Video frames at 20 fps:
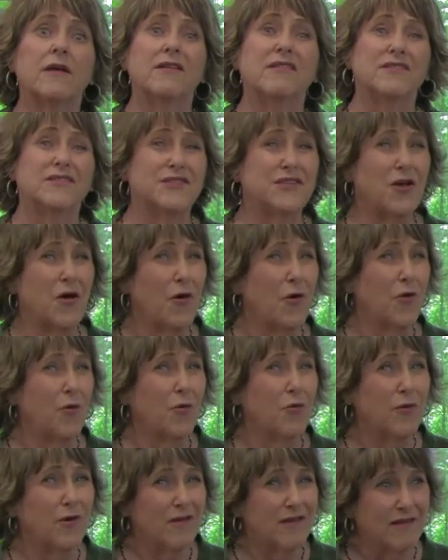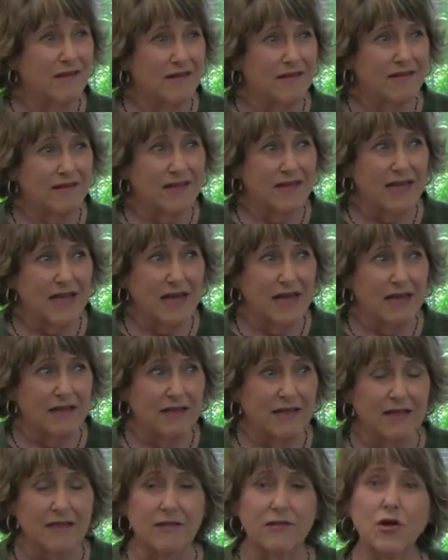So
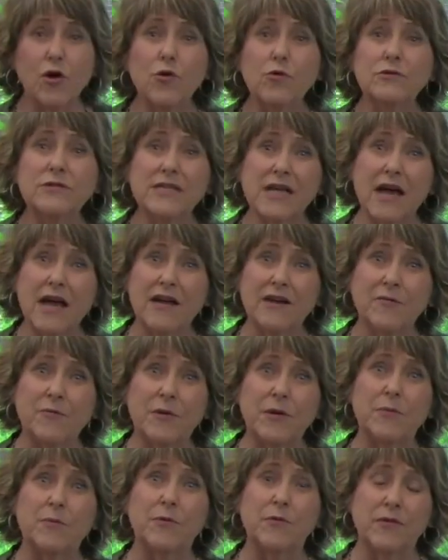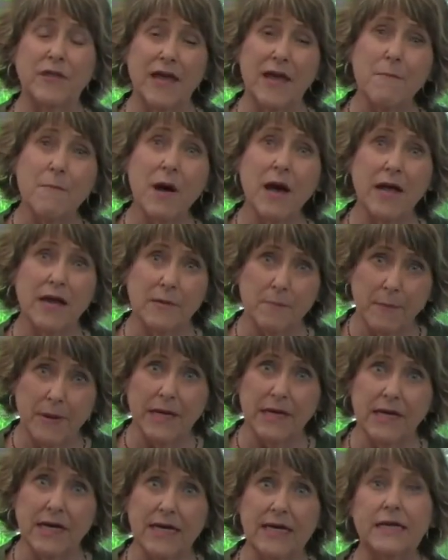those kind of people, they might
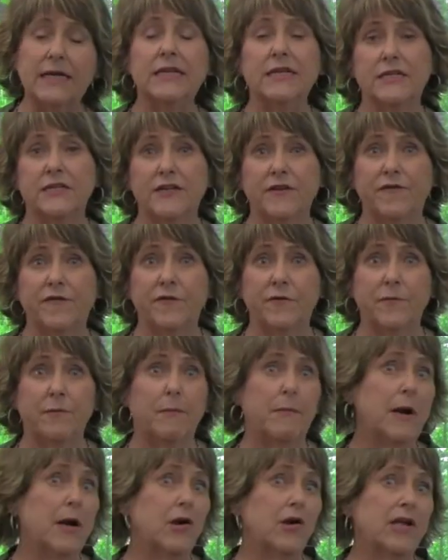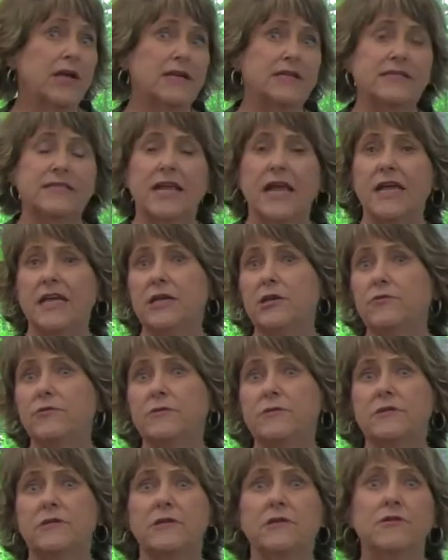buy in a different market, say
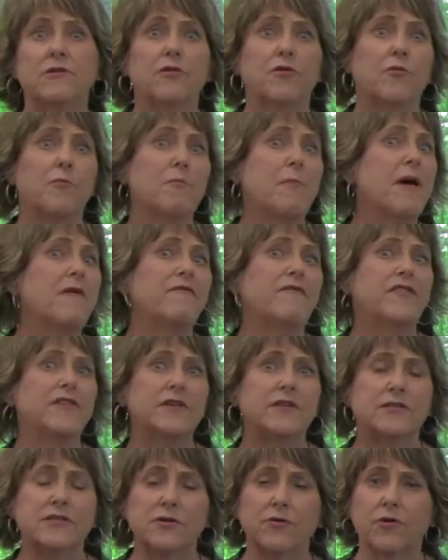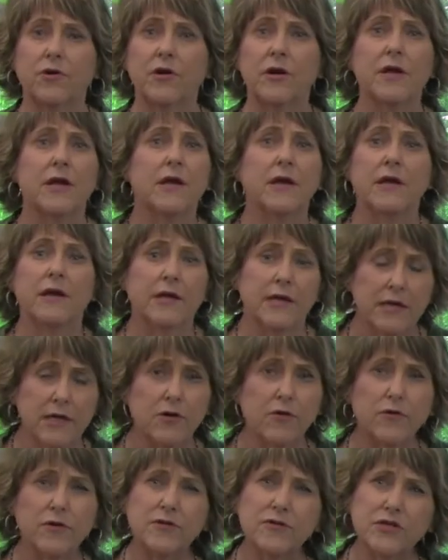Houston or Memphis, or,
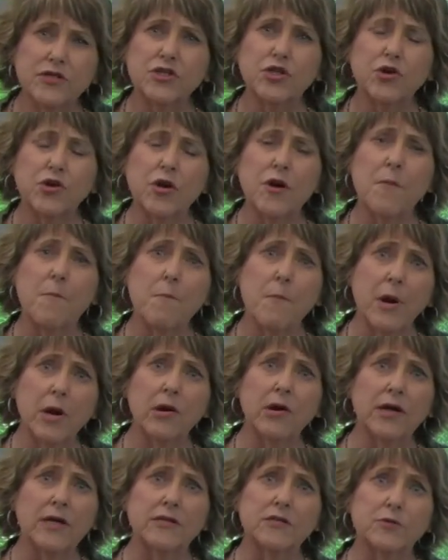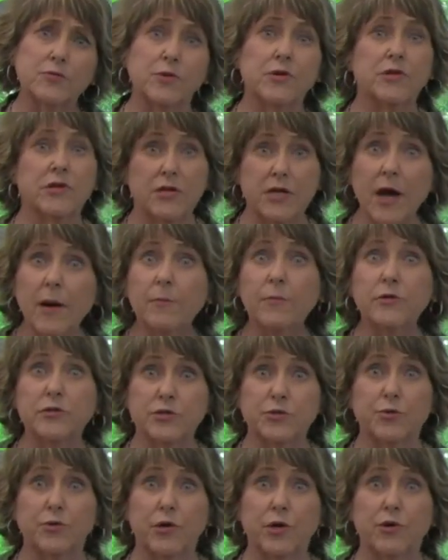there's certain markets where the
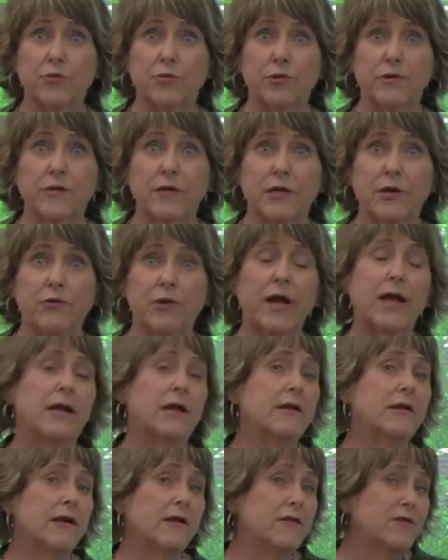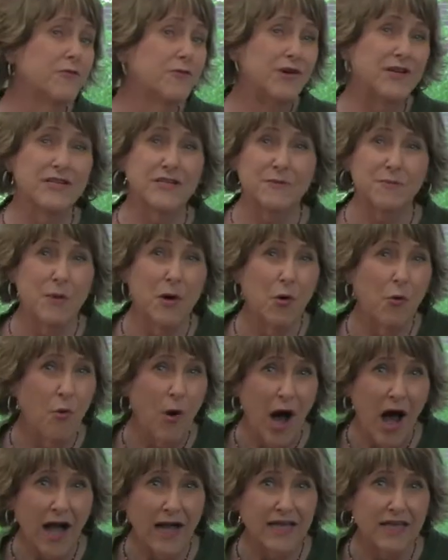numbers work really great. Another one is
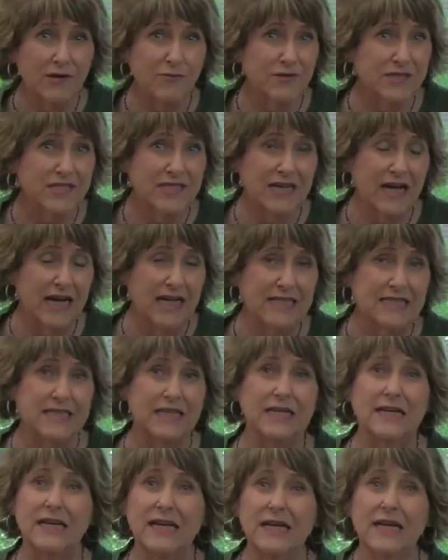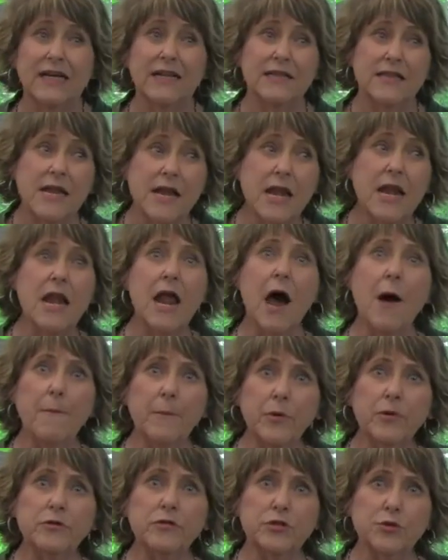Milwaukee, Wisconsin. The
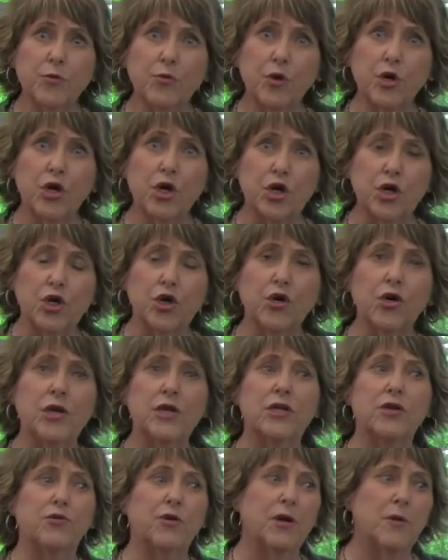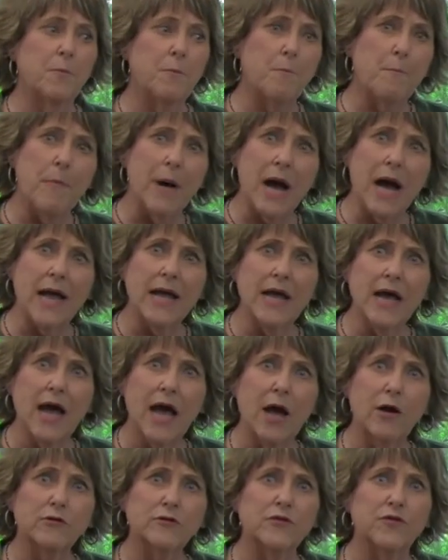numbers work good. You can buy a
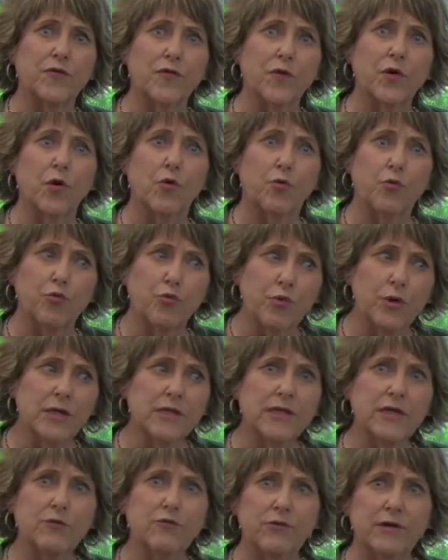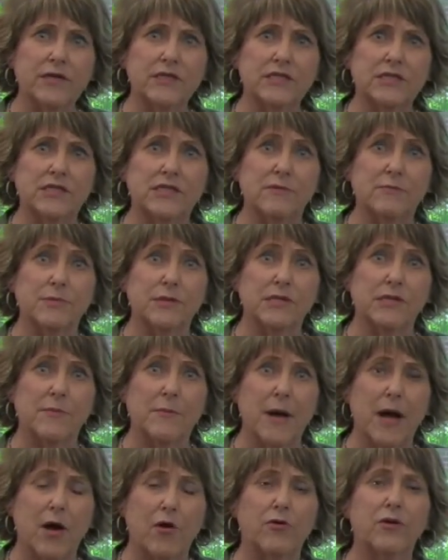house for a really reasonable
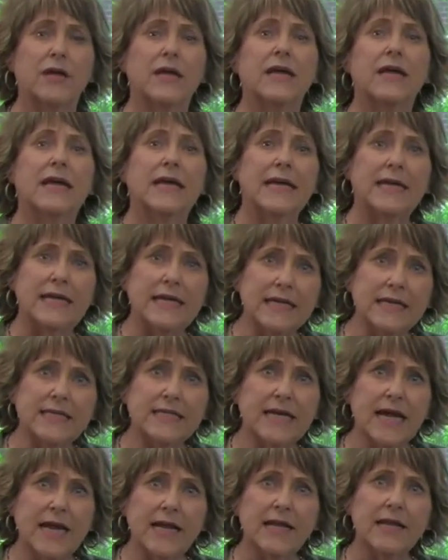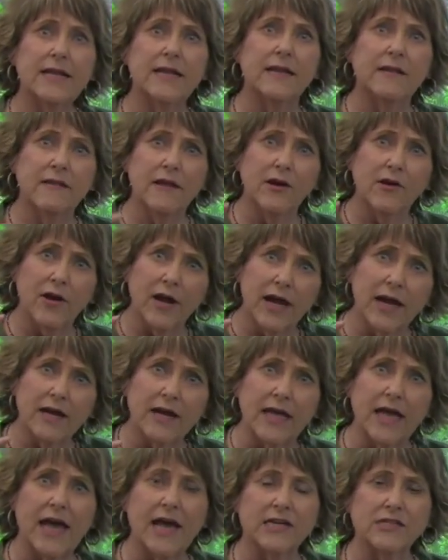amount, get a tenant in there,
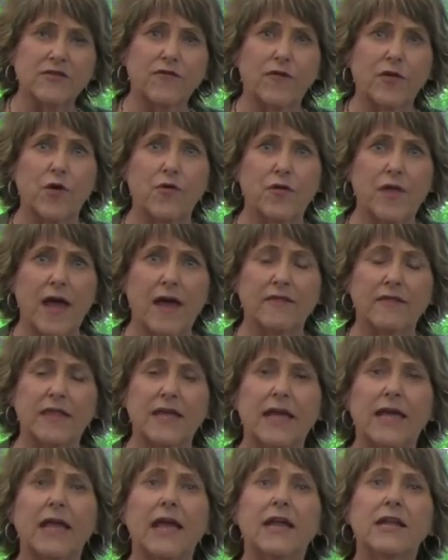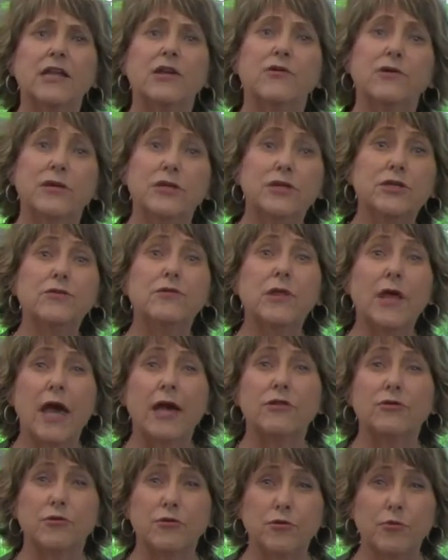and cash flow that thing. And you can do
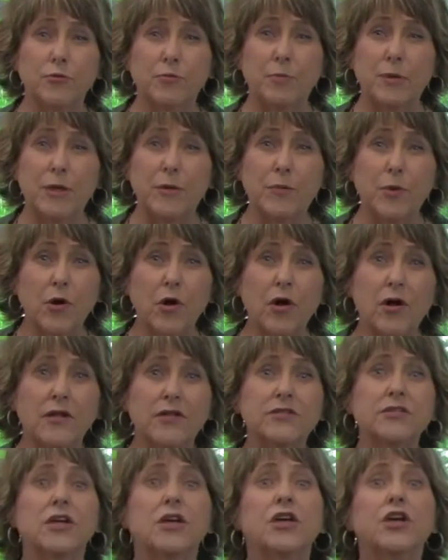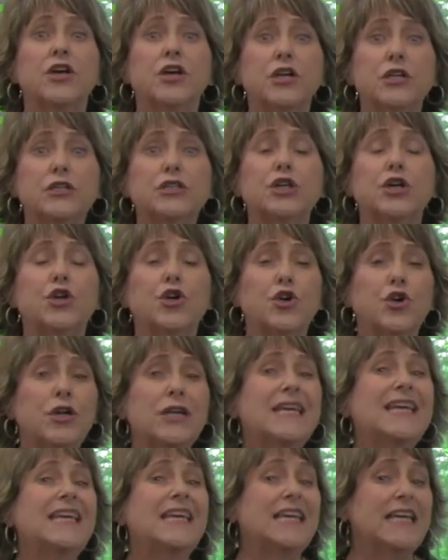that through people called
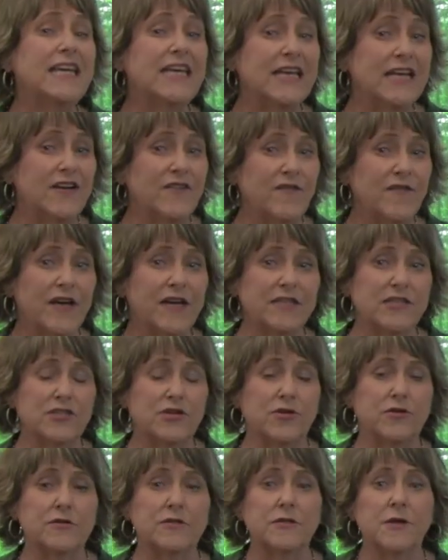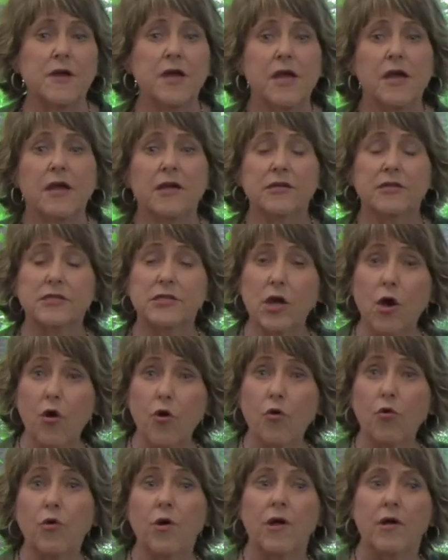turnkey investors.
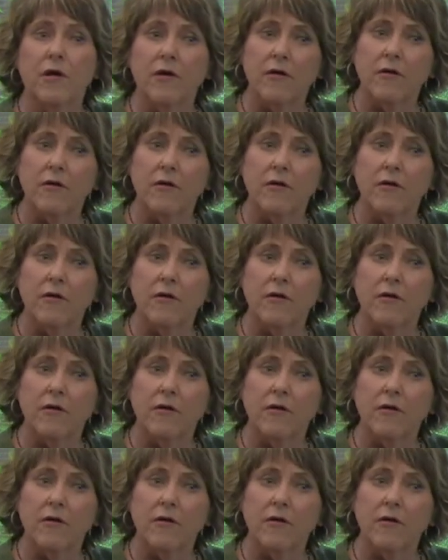So